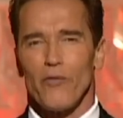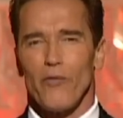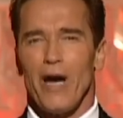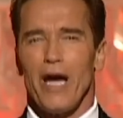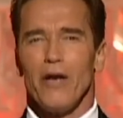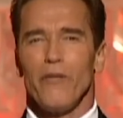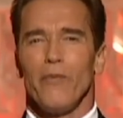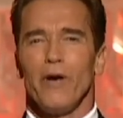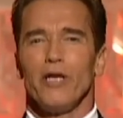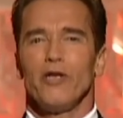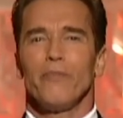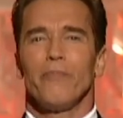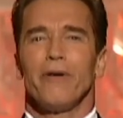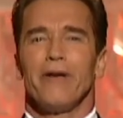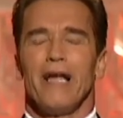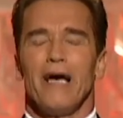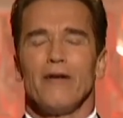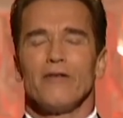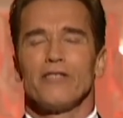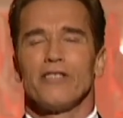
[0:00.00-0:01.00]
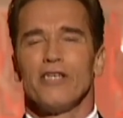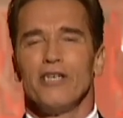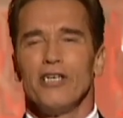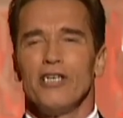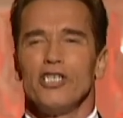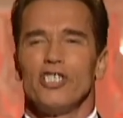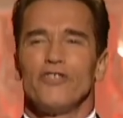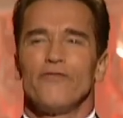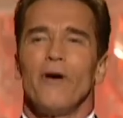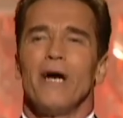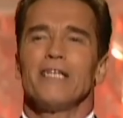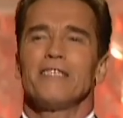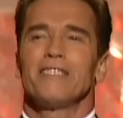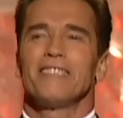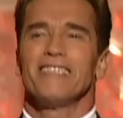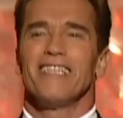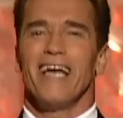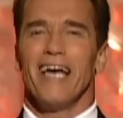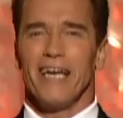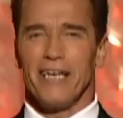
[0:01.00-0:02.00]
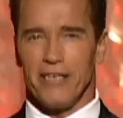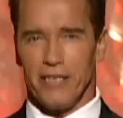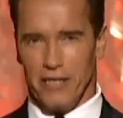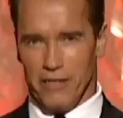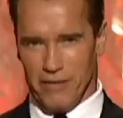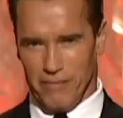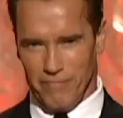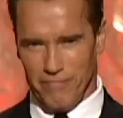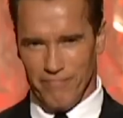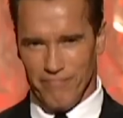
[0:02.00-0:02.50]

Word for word: right way to pronounce Schwarzenegger.